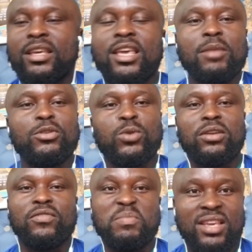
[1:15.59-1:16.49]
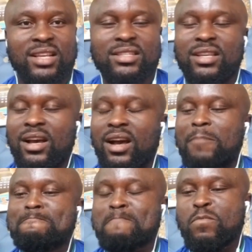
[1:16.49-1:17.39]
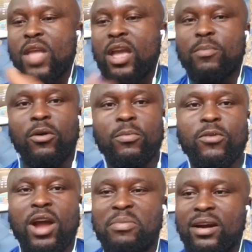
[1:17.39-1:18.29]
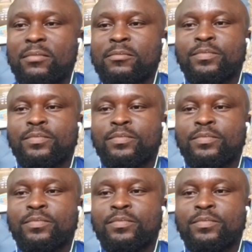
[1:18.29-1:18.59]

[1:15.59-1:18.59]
The Game is one of the biggest hip hop rapper